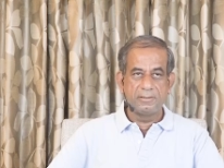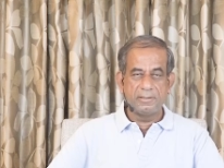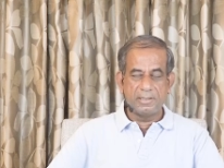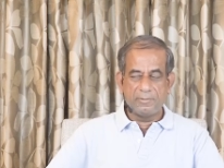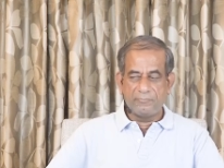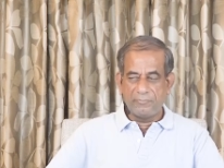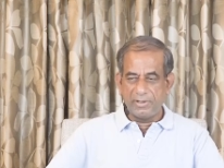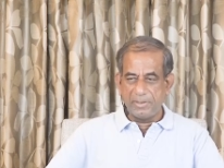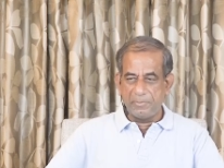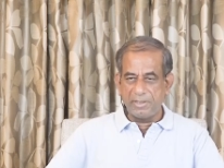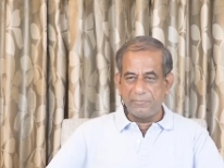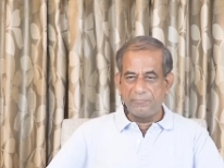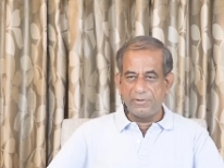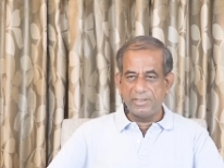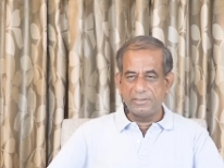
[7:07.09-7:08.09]
That
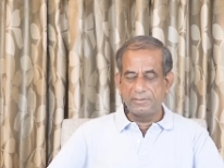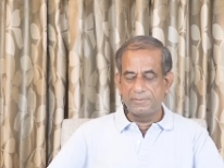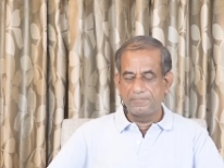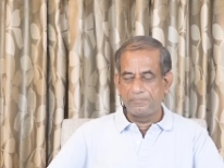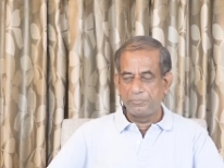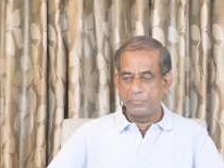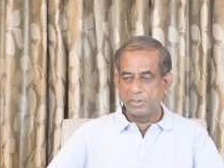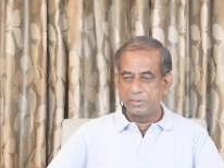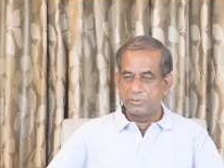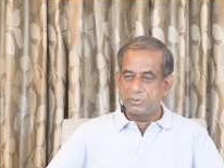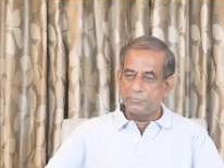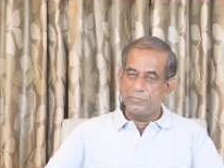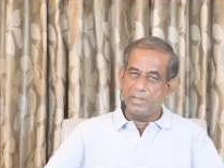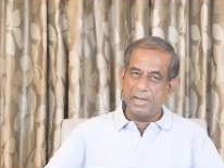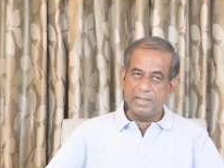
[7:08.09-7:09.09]
flaming faith.
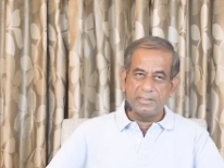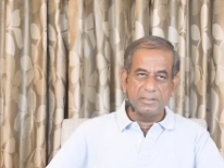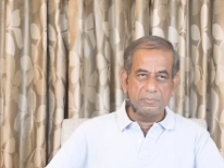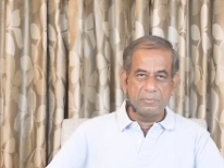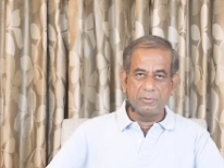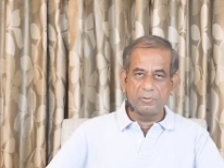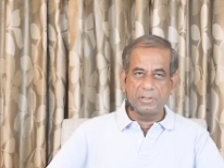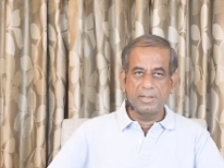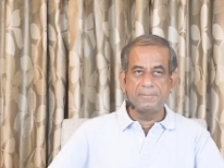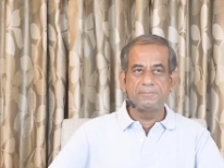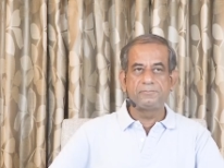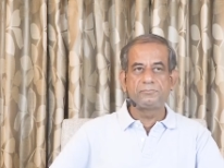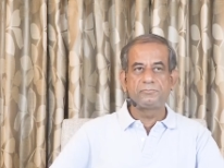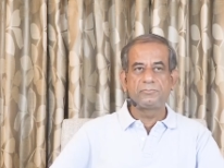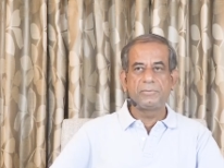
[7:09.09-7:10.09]
So we had the program,
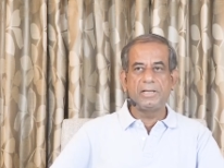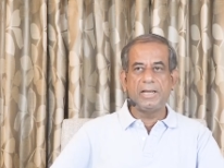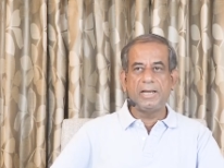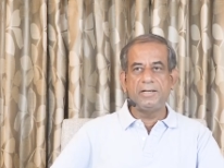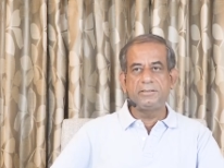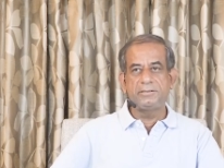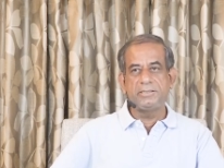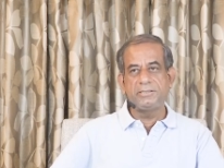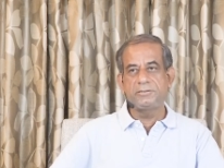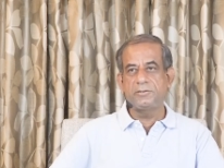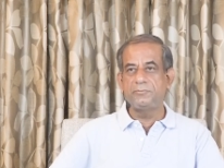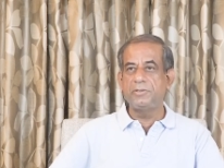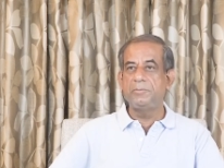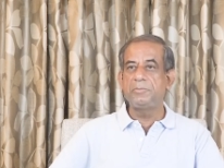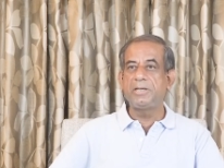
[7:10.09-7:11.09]
and six
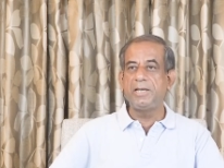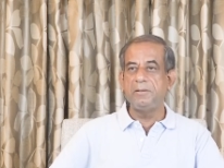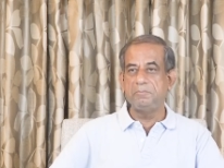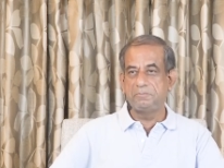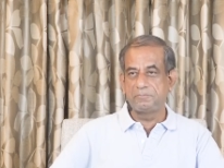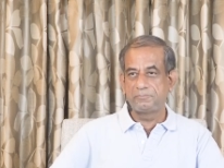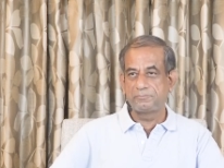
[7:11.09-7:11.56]
of them came.